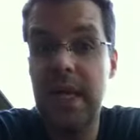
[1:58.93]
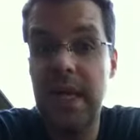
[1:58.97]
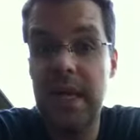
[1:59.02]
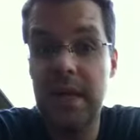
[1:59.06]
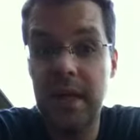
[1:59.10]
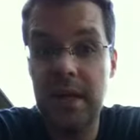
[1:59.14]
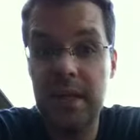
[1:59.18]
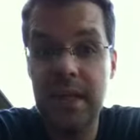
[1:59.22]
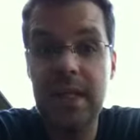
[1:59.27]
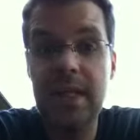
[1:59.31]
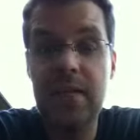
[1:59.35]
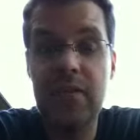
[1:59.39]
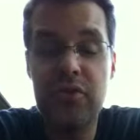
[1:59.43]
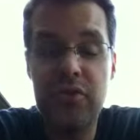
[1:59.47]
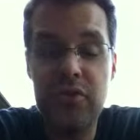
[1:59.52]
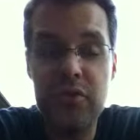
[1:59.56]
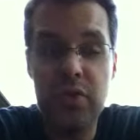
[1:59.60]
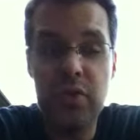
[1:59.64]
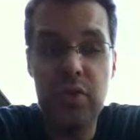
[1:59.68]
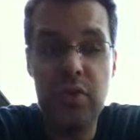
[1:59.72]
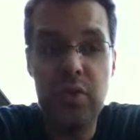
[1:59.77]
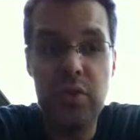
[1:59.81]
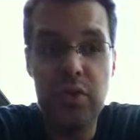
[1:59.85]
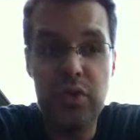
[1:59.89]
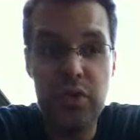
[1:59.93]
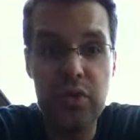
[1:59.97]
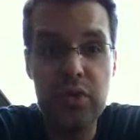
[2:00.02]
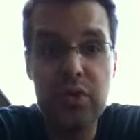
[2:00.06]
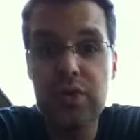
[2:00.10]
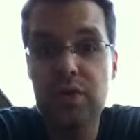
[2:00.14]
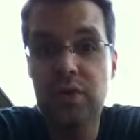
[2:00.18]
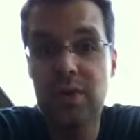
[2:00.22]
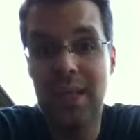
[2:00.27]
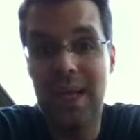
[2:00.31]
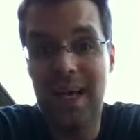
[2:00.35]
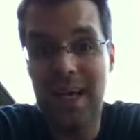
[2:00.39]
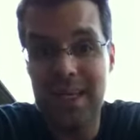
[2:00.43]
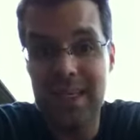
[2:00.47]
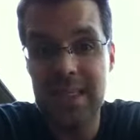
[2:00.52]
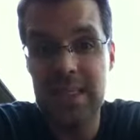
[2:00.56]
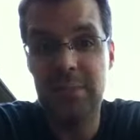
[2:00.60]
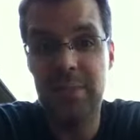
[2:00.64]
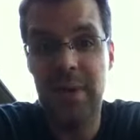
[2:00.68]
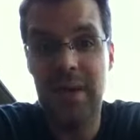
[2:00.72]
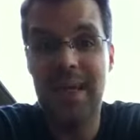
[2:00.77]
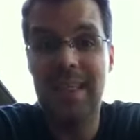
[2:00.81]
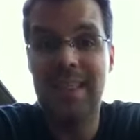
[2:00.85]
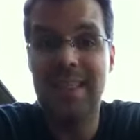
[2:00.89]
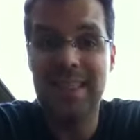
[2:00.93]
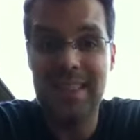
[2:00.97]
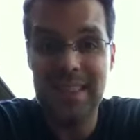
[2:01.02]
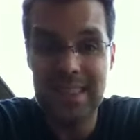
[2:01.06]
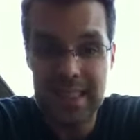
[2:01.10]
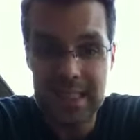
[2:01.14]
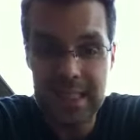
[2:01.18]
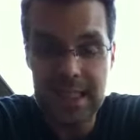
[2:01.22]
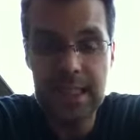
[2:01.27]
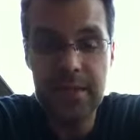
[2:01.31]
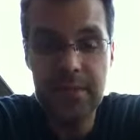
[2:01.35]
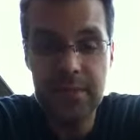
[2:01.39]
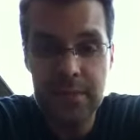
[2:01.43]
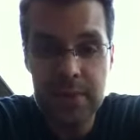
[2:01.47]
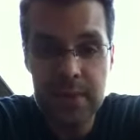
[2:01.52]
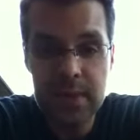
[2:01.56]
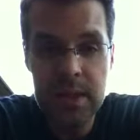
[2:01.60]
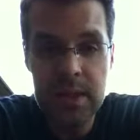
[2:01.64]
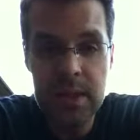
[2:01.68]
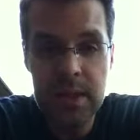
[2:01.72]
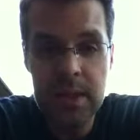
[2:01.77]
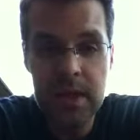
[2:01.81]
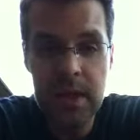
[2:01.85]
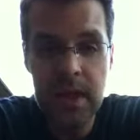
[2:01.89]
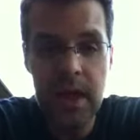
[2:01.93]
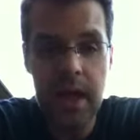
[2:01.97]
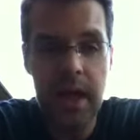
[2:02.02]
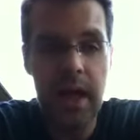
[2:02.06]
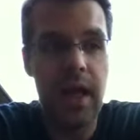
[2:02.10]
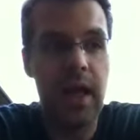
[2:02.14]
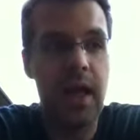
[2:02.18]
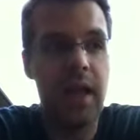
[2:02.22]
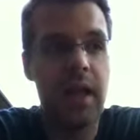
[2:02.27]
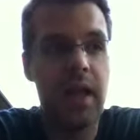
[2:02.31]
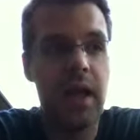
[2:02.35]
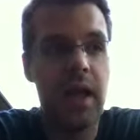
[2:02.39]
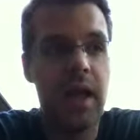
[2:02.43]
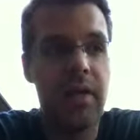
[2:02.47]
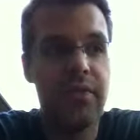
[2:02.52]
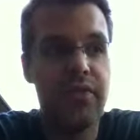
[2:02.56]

I'll need to neutralize my acidity, and I'll